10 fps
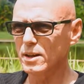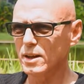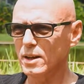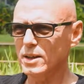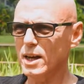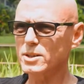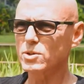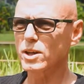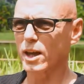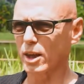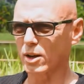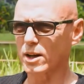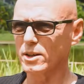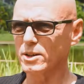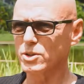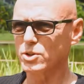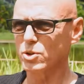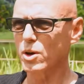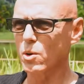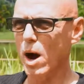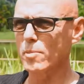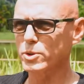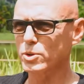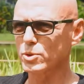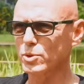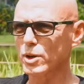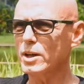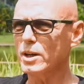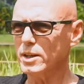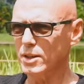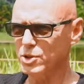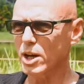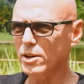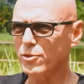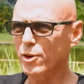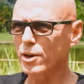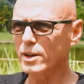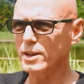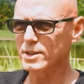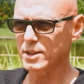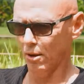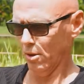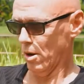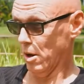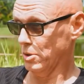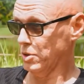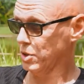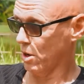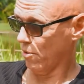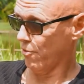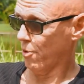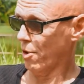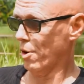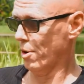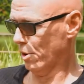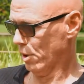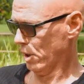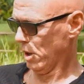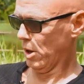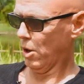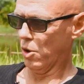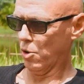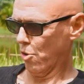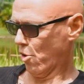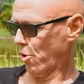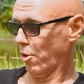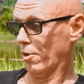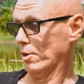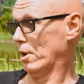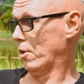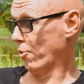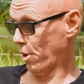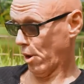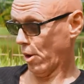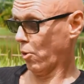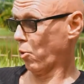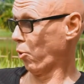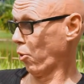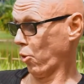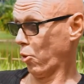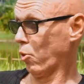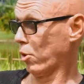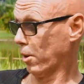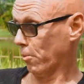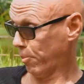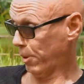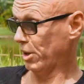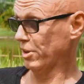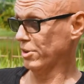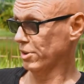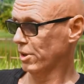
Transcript: just to get the courage to go up to Jennifer and said, "Hey Jennifer, you're a really good looking piece."